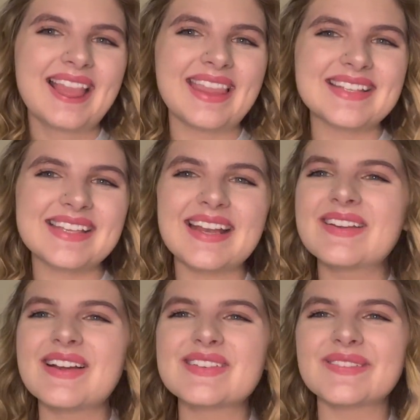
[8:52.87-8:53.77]
Thanks again,
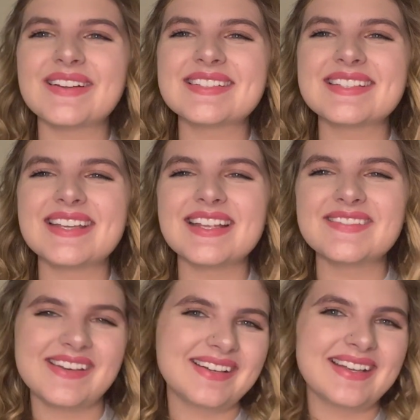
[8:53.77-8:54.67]
you guys, for watching today's
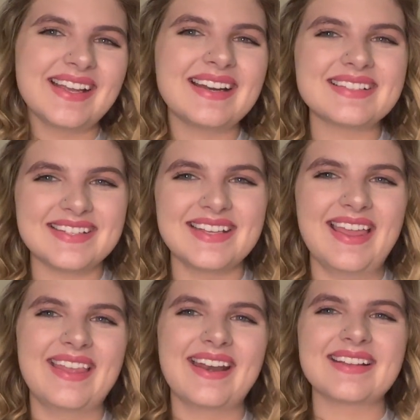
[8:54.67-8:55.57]
video and I'll see you
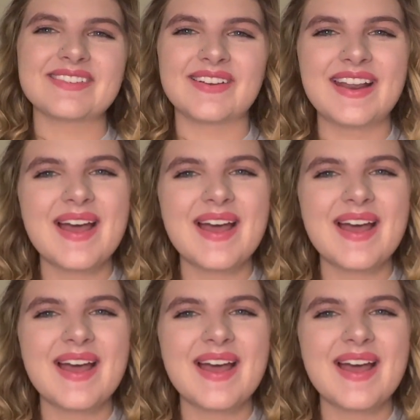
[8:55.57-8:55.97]
in the next one.